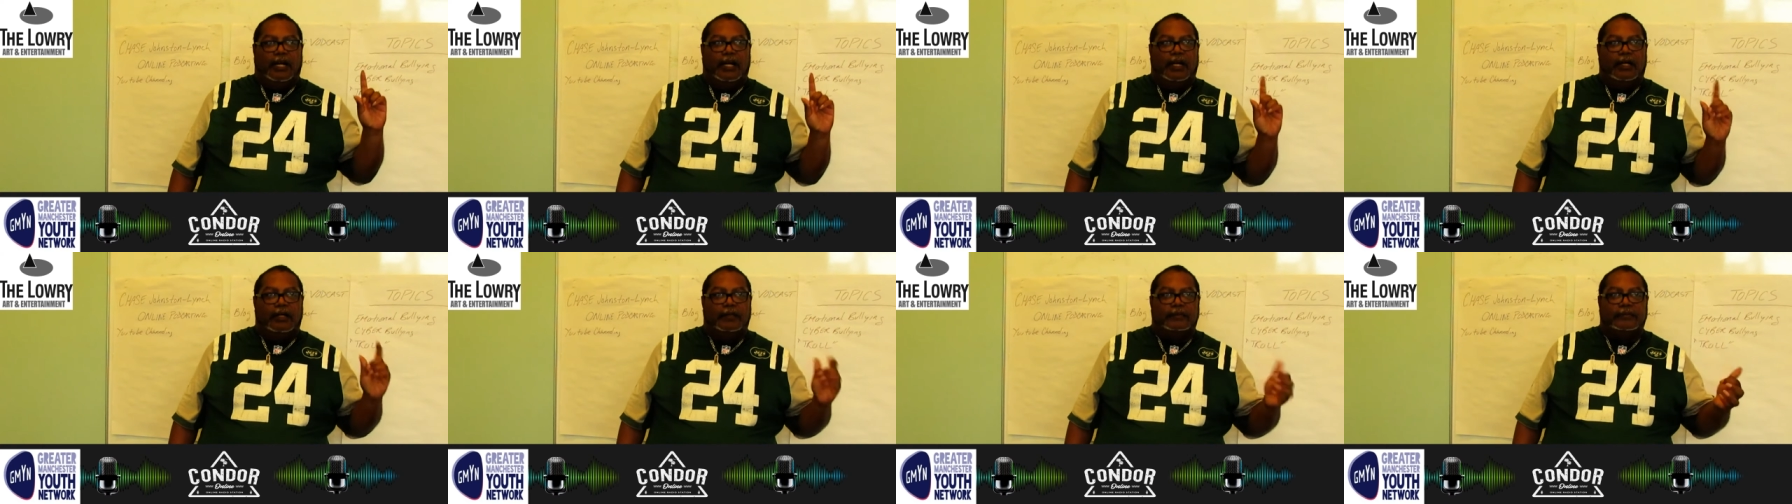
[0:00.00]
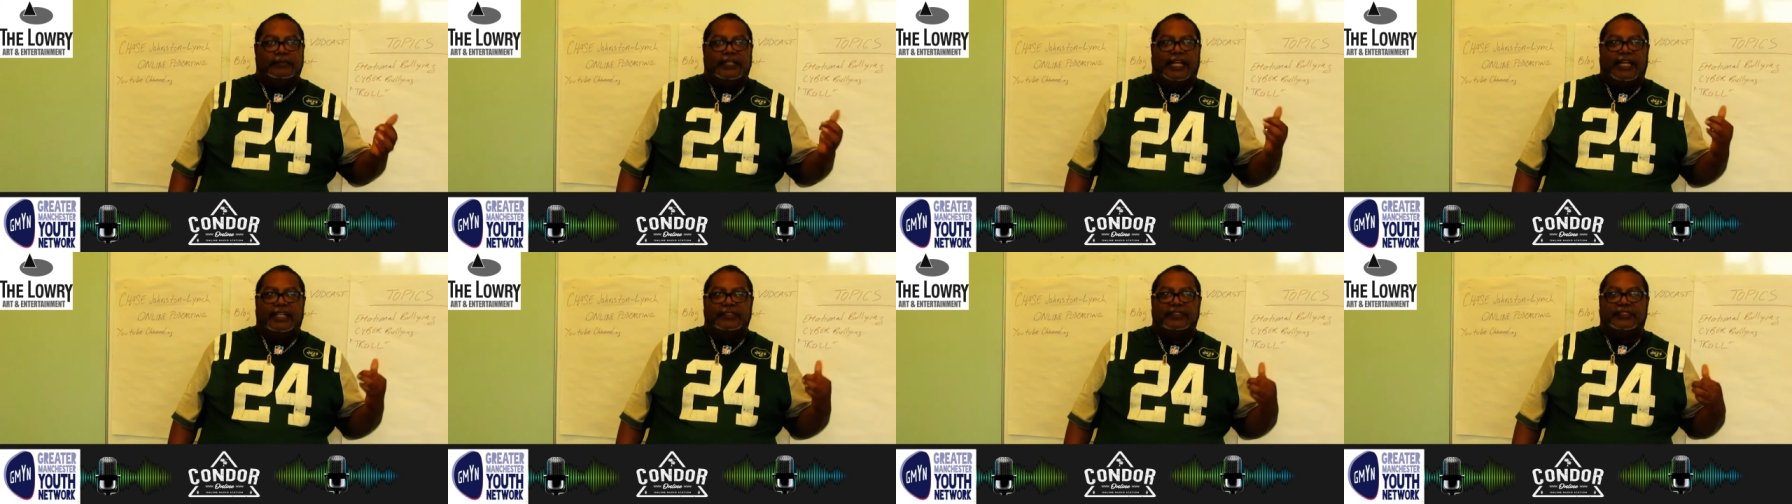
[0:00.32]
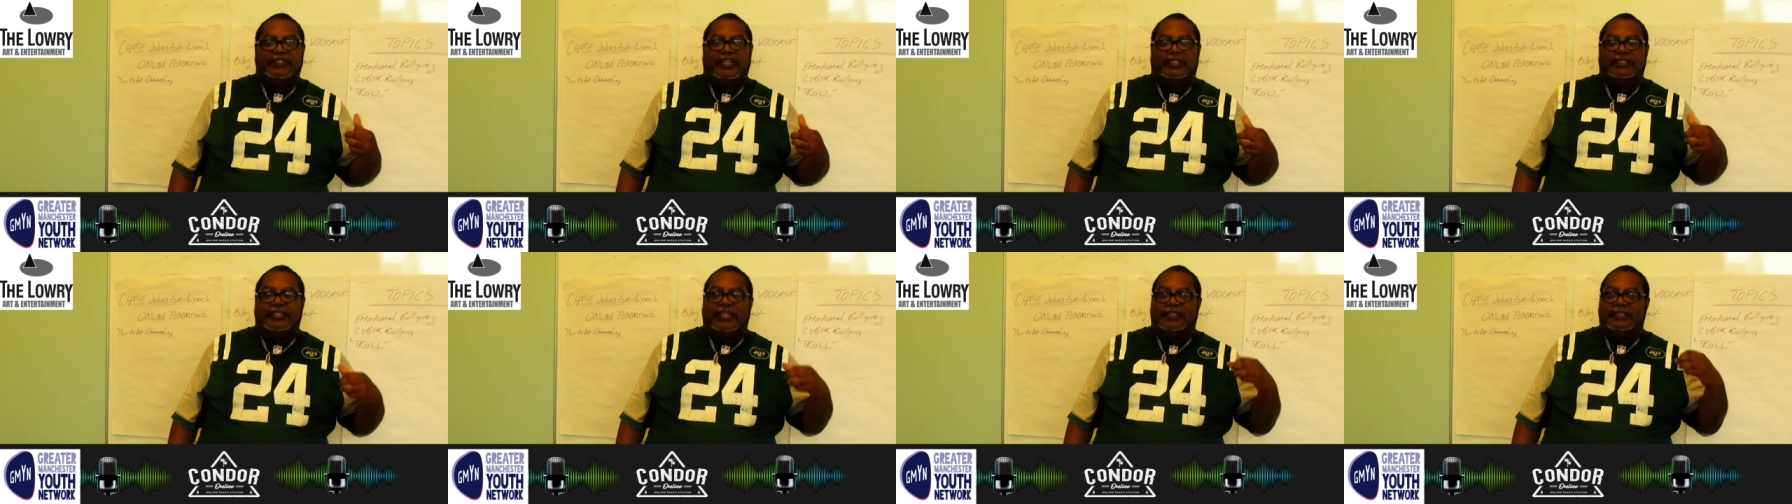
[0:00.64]
um, Dan
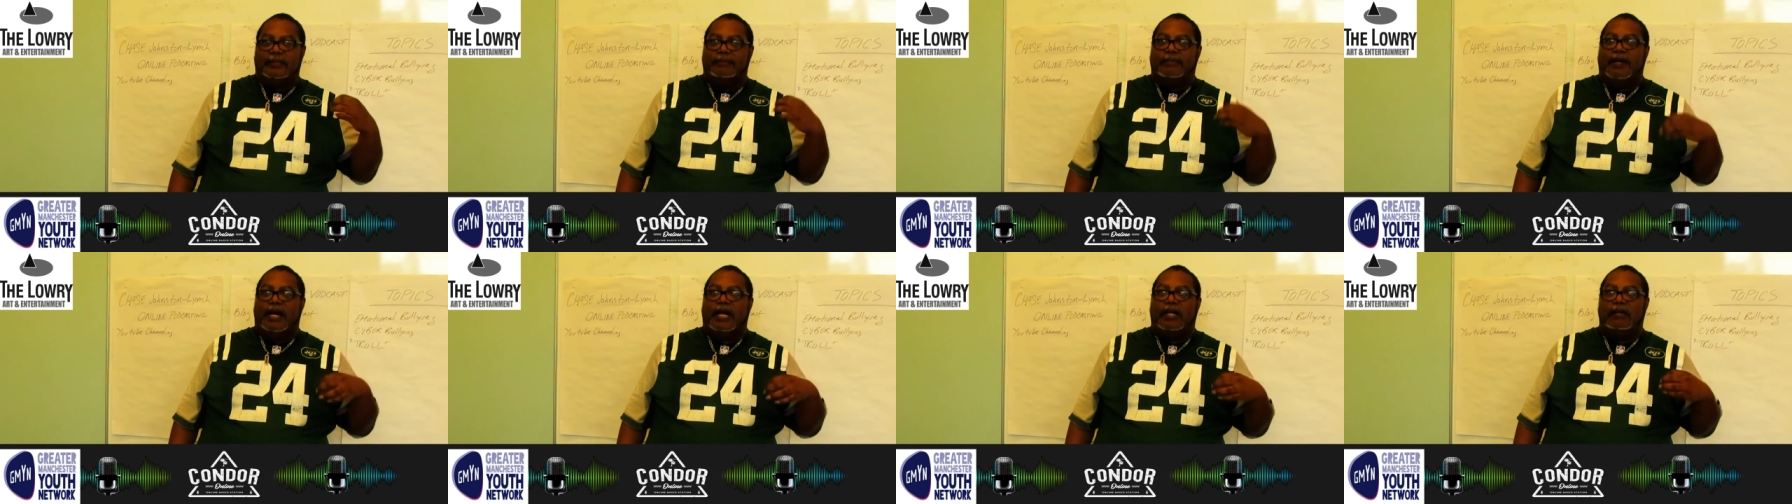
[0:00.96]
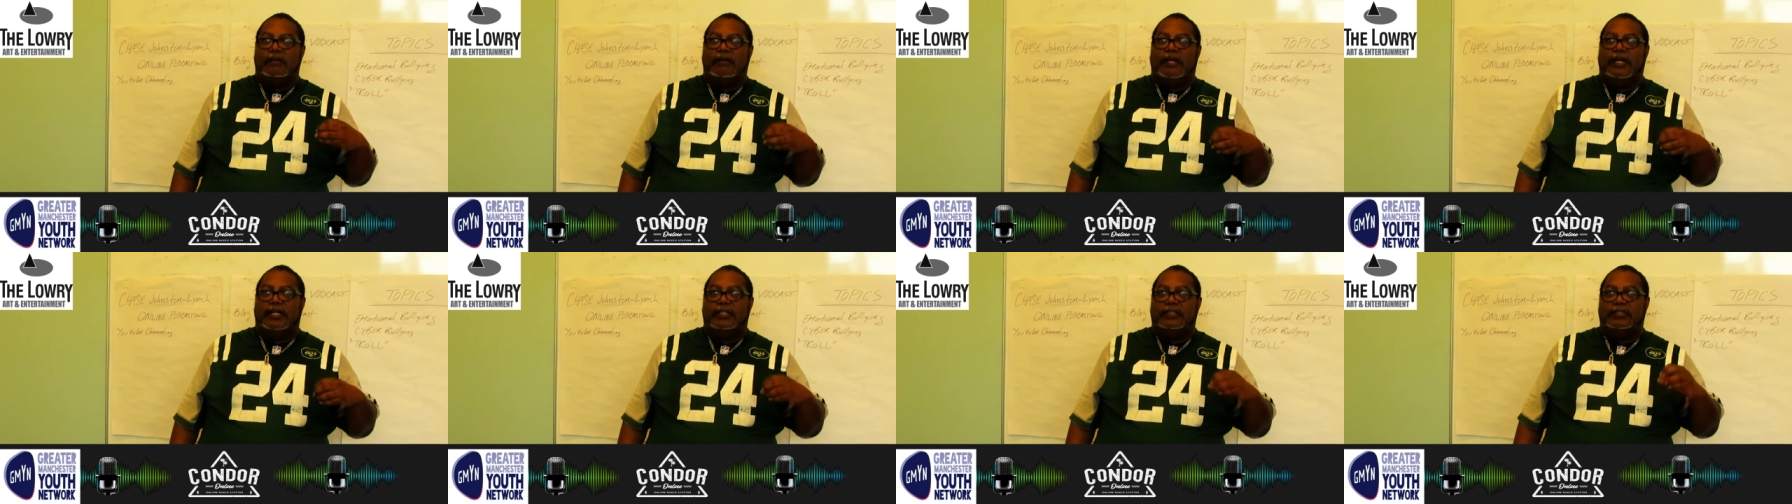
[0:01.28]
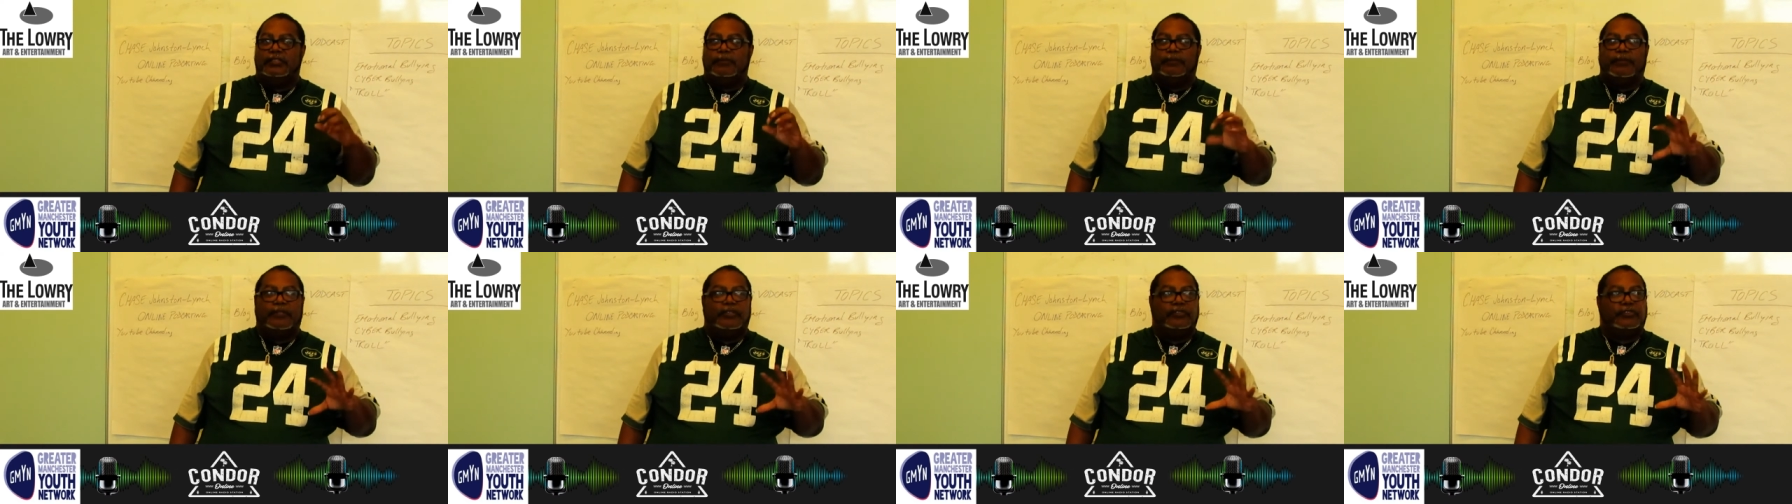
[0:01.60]
said that the moderator
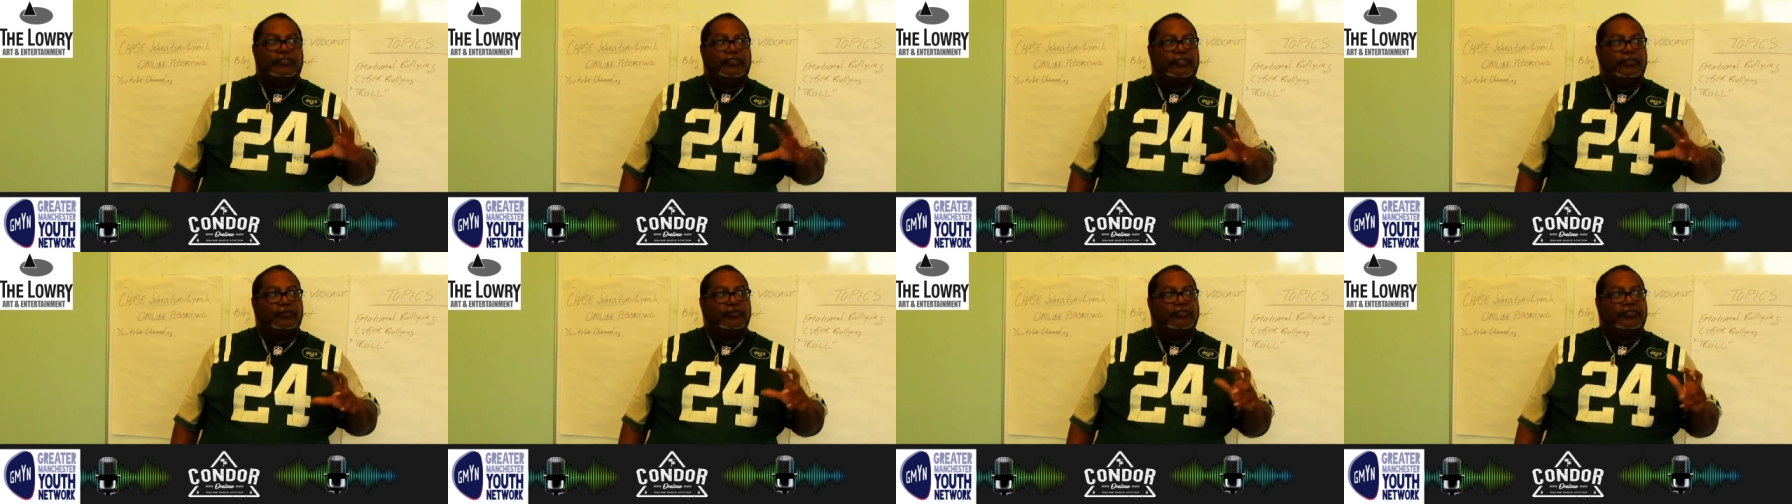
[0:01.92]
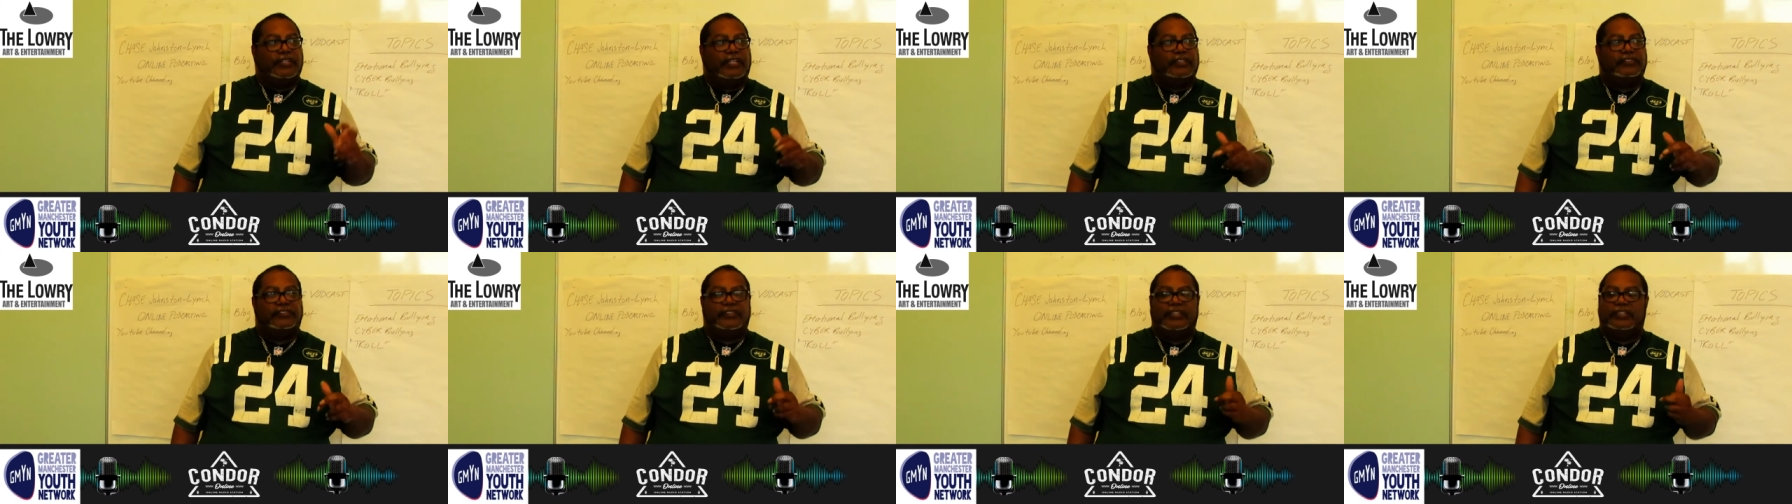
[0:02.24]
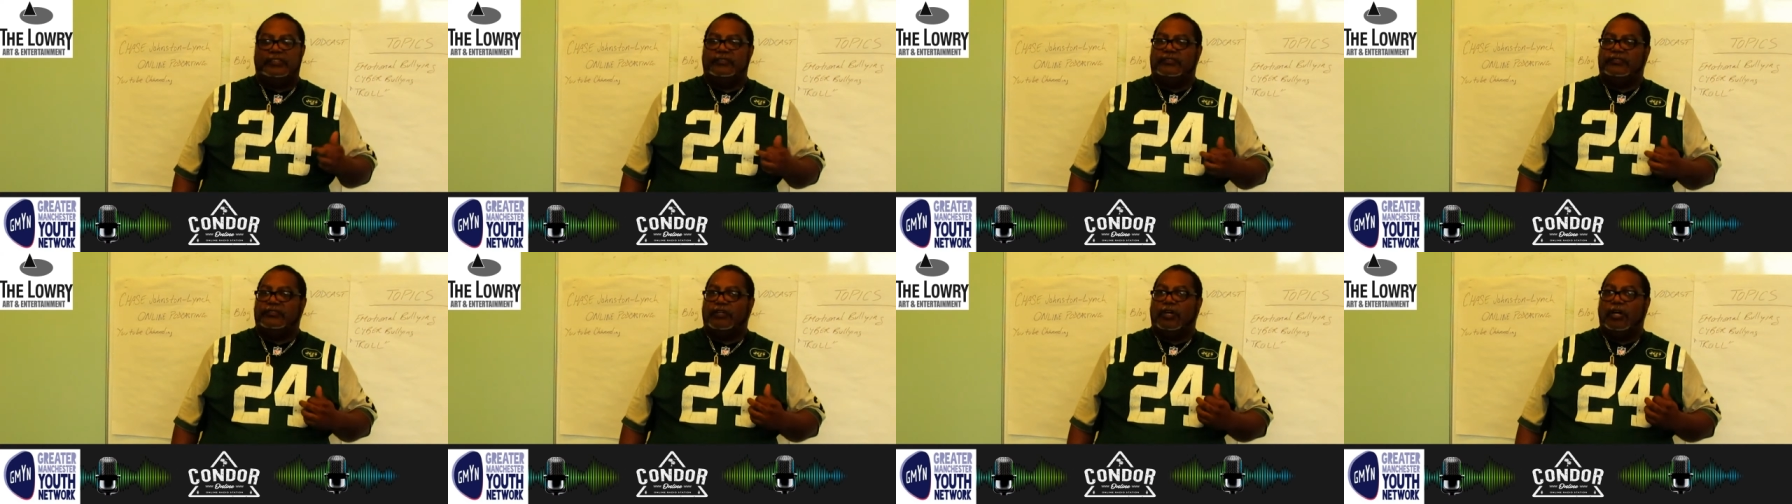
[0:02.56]
is the person who sets
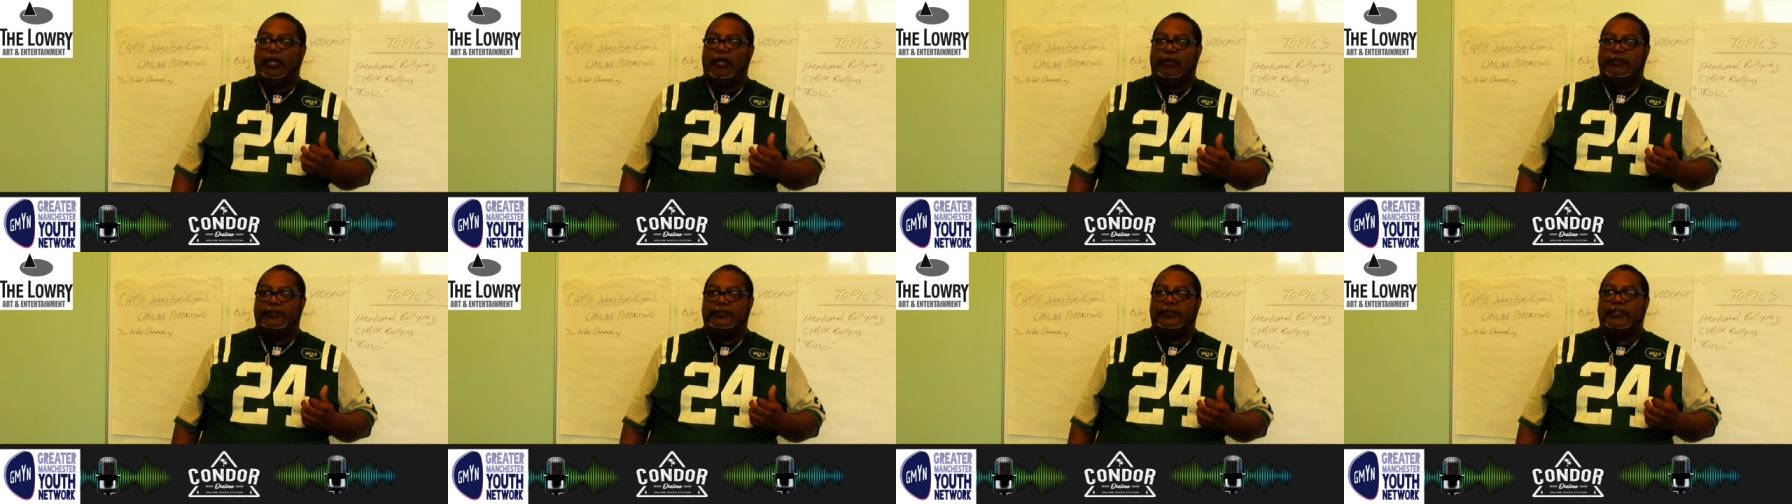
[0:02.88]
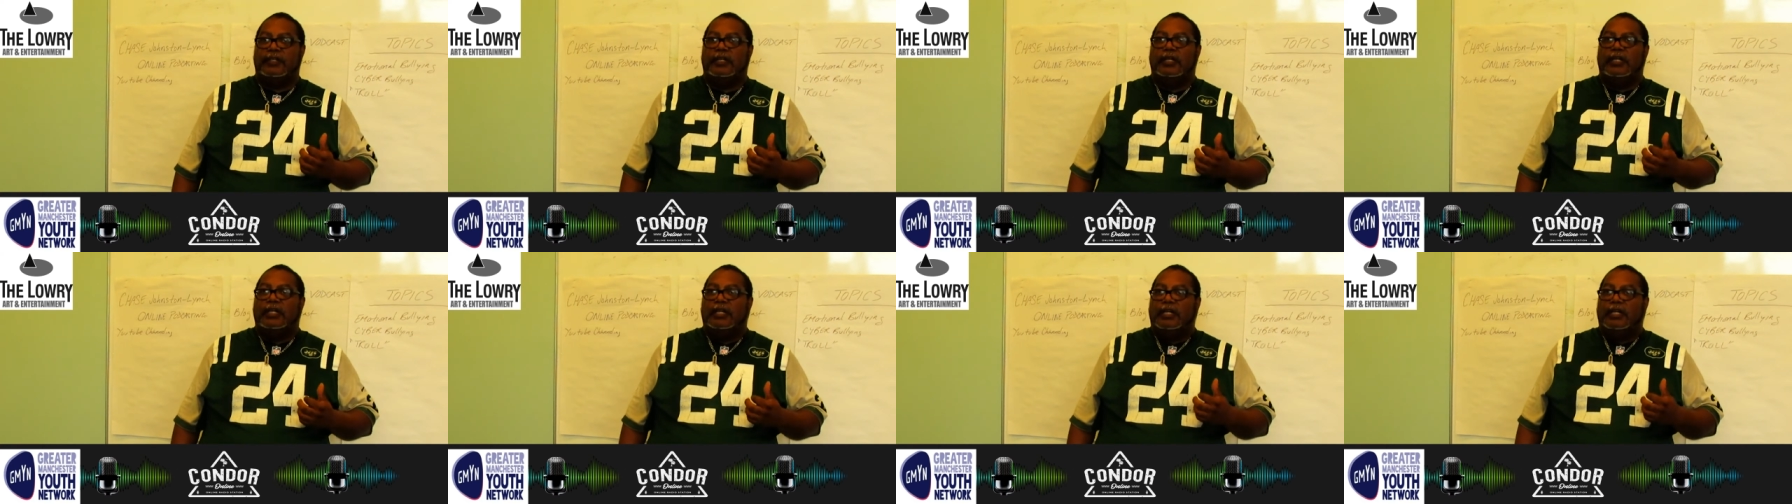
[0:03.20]
things off,